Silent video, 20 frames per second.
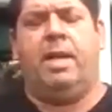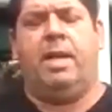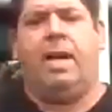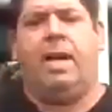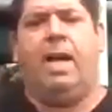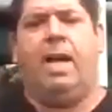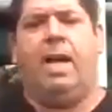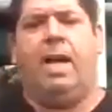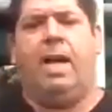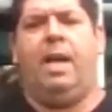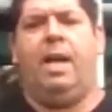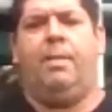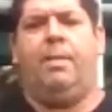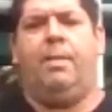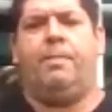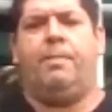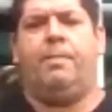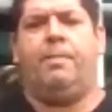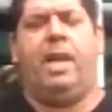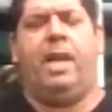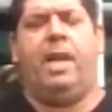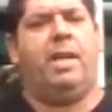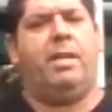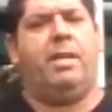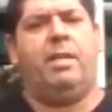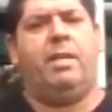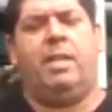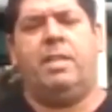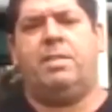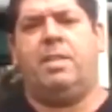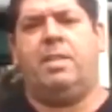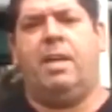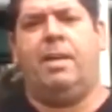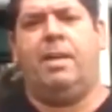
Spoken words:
It's